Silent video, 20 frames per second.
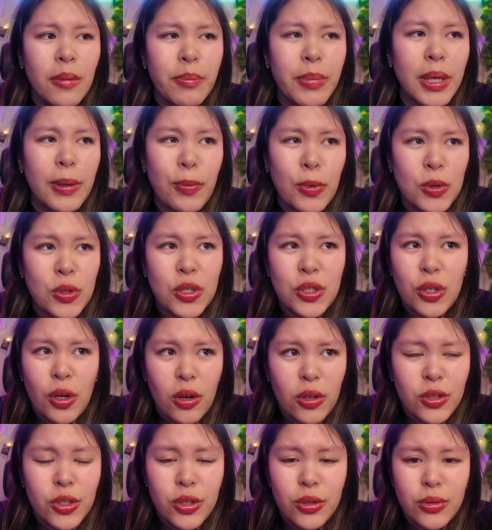people to
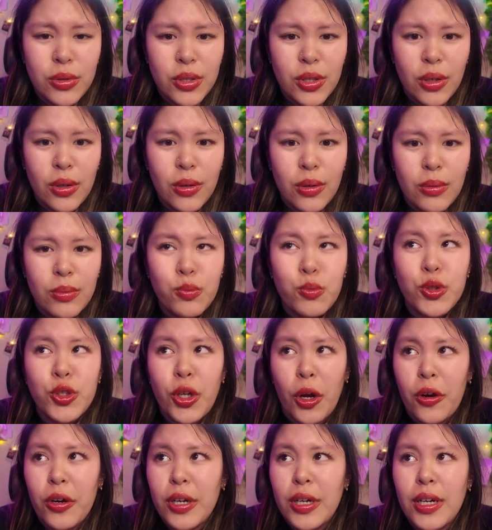talk to. So
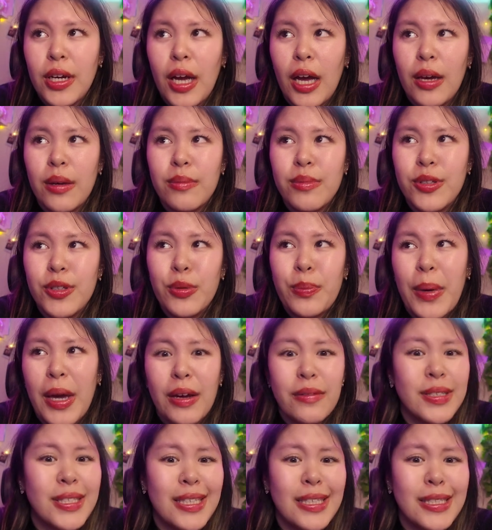sorry. You may
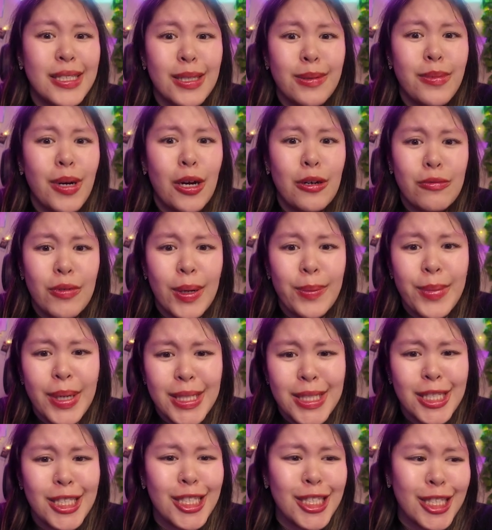have seen some unread
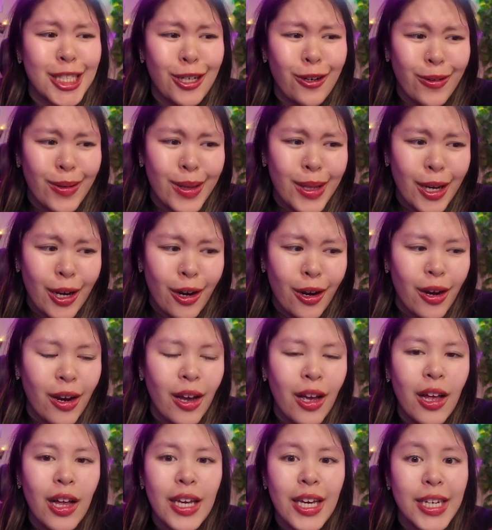messages here and there.
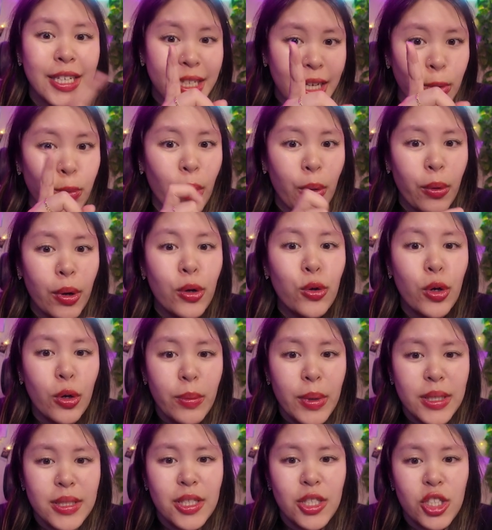It did work with
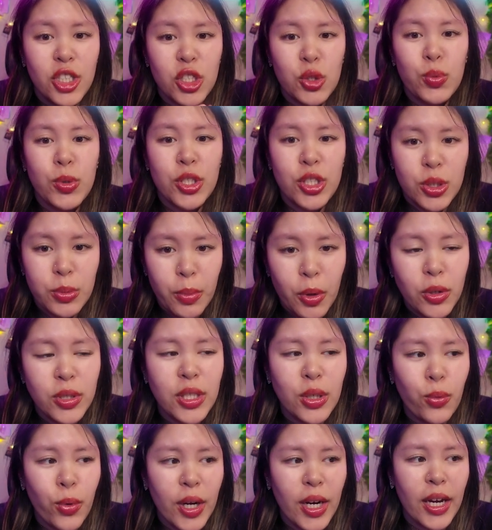group messages, which is
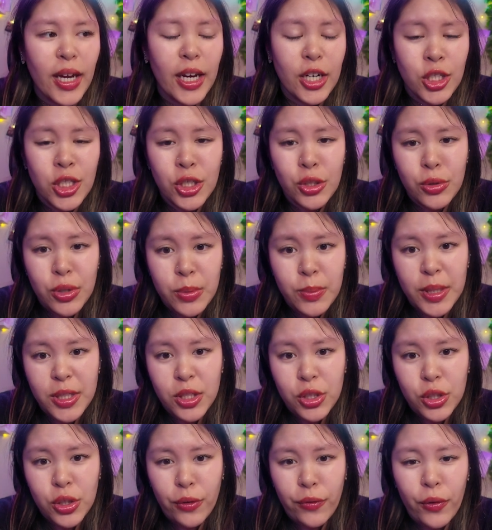mostly what I actually use
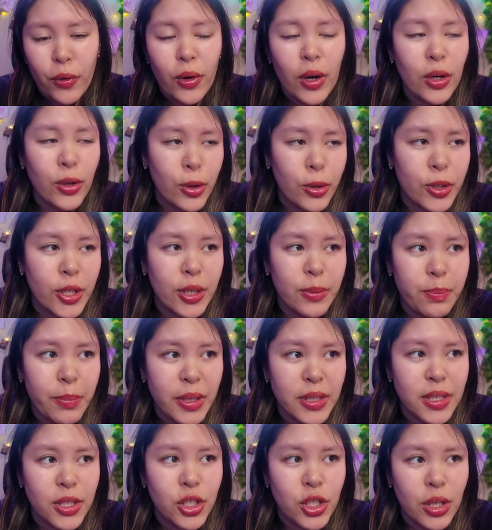Messenger for, other than
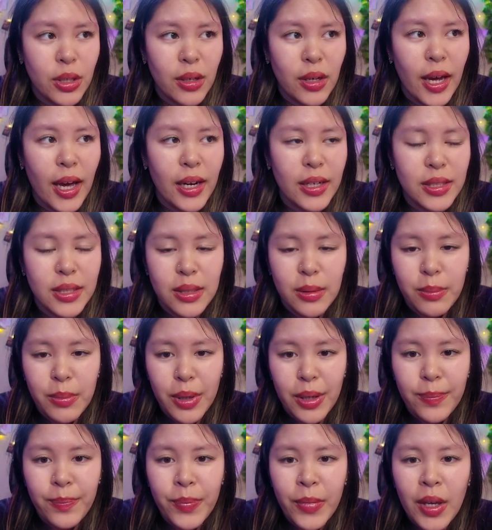messaging Addison.
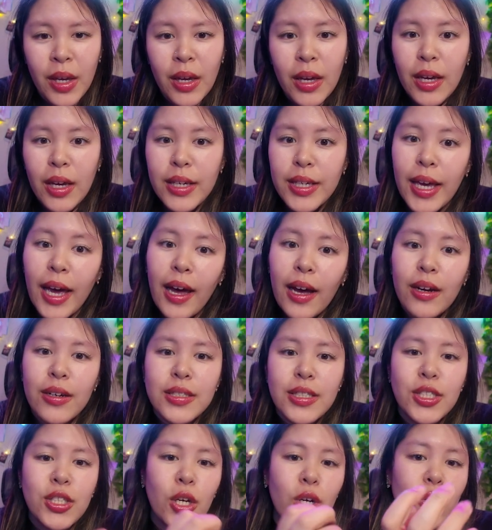But yeah,
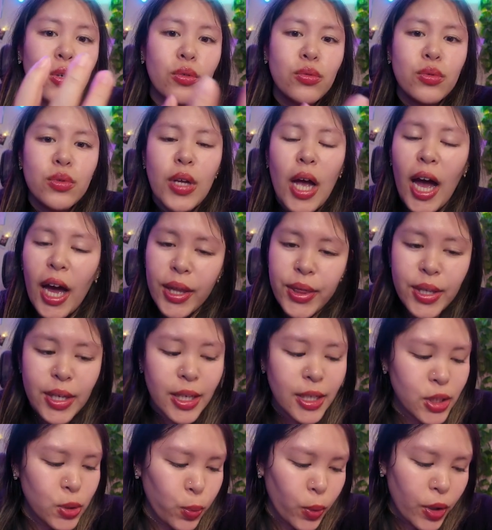so I
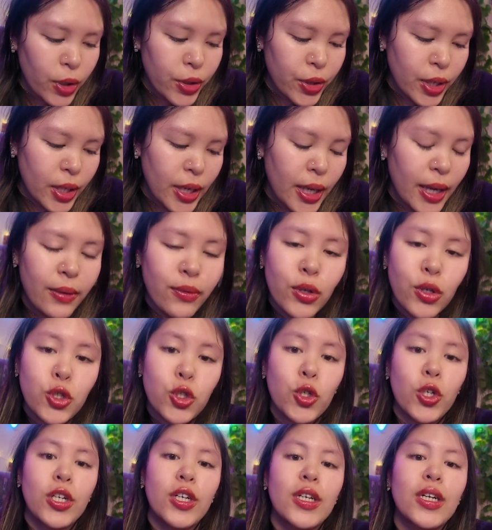think it's worth it if you
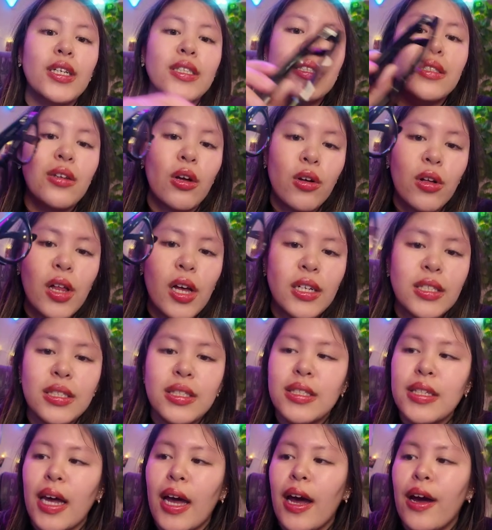treat it as
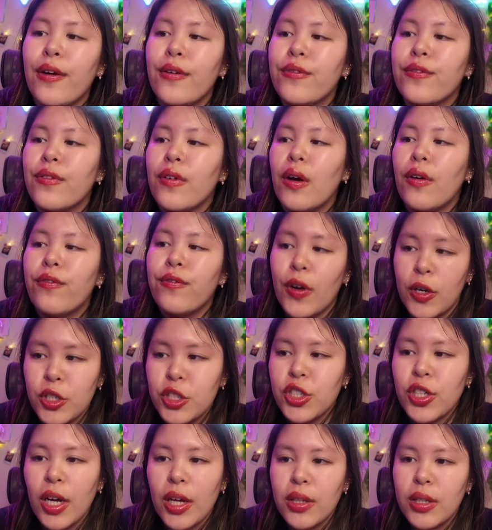sunglasses that have
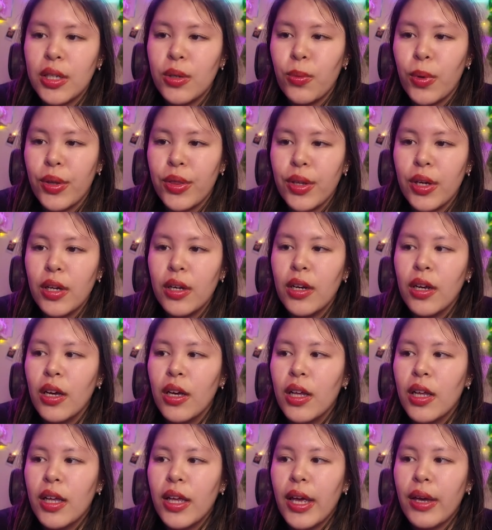functionality with it.
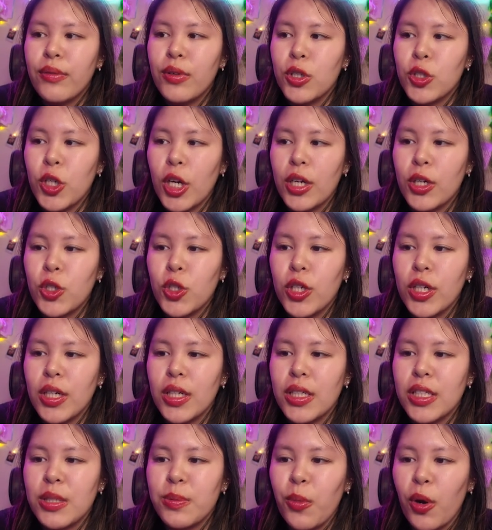If you're trying to treat
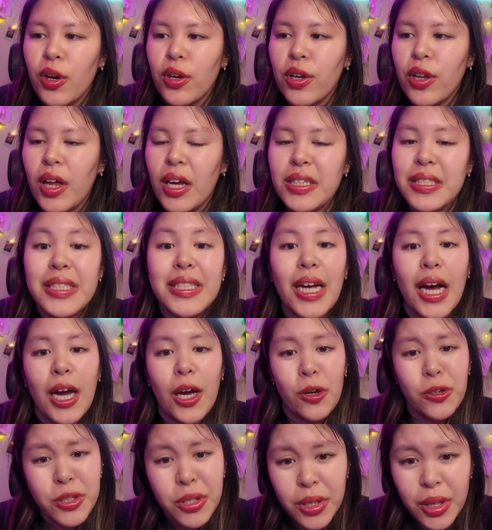it as smart glasses,
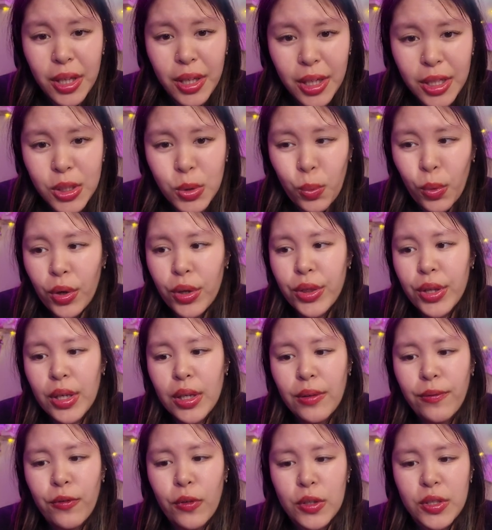I also think it's worth
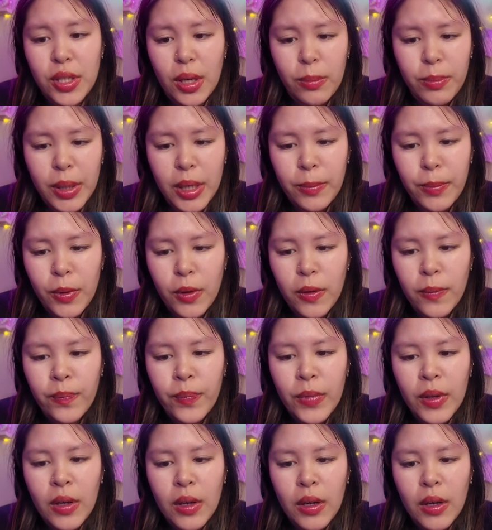it for some people.